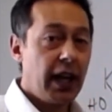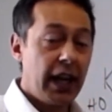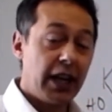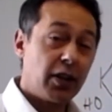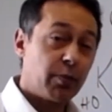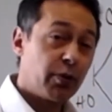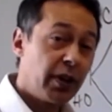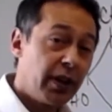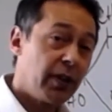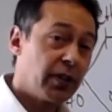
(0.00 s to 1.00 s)
And in a
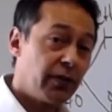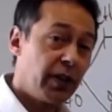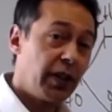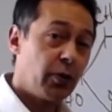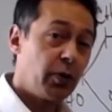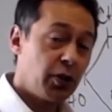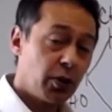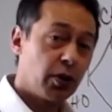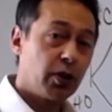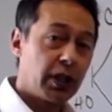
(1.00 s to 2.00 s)
previous video, we took
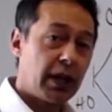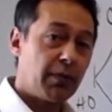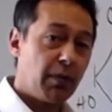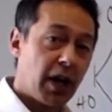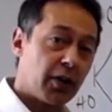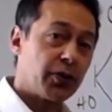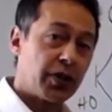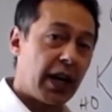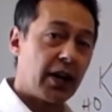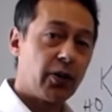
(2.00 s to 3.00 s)
a look at
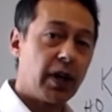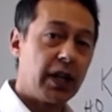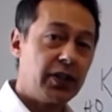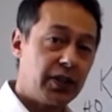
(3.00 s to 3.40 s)
monosaccharides,